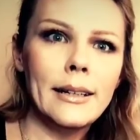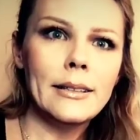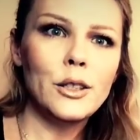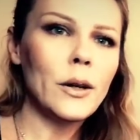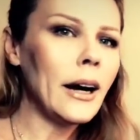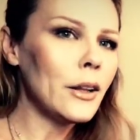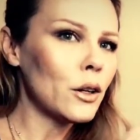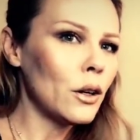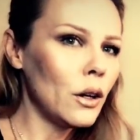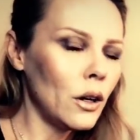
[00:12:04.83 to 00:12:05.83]
is. You're
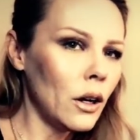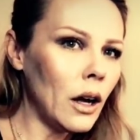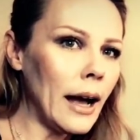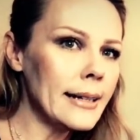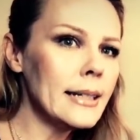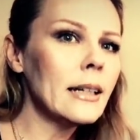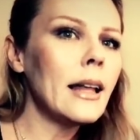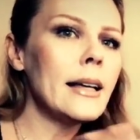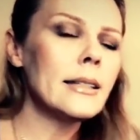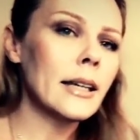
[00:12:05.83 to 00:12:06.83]
either
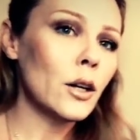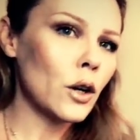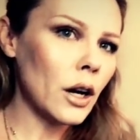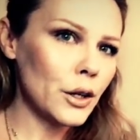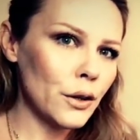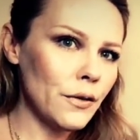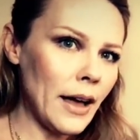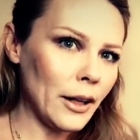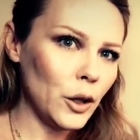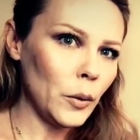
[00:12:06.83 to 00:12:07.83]
idealizing it or
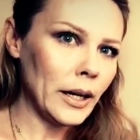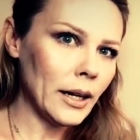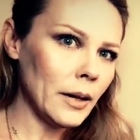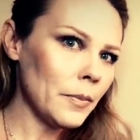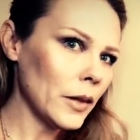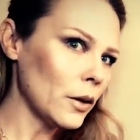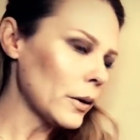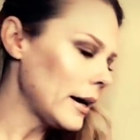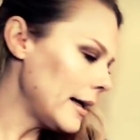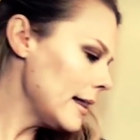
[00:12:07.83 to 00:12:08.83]
undervaluing it,
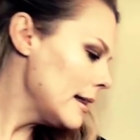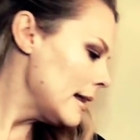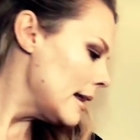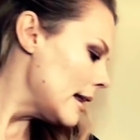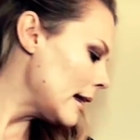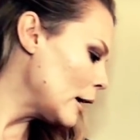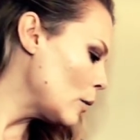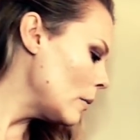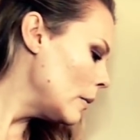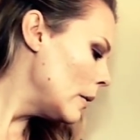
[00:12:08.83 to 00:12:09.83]
okay?
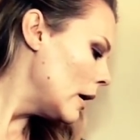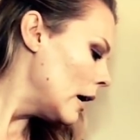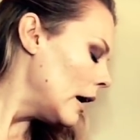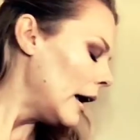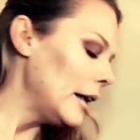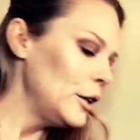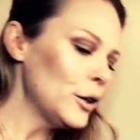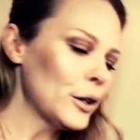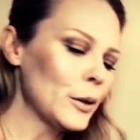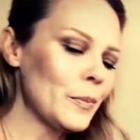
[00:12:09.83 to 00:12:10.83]
And
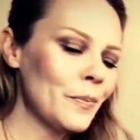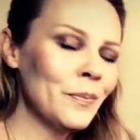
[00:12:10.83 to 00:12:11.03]
your